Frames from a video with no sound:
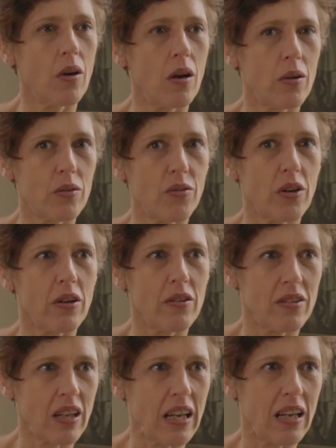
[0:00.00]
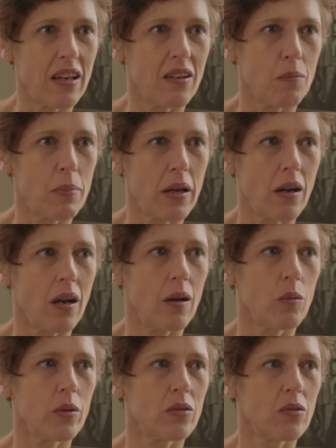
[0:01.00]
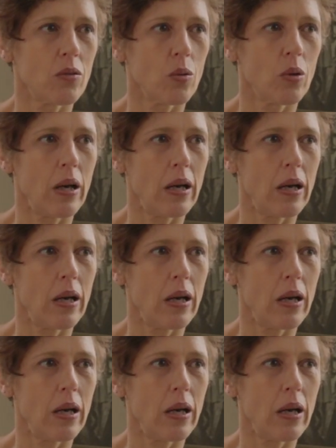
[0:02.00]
I was very scared, but I was,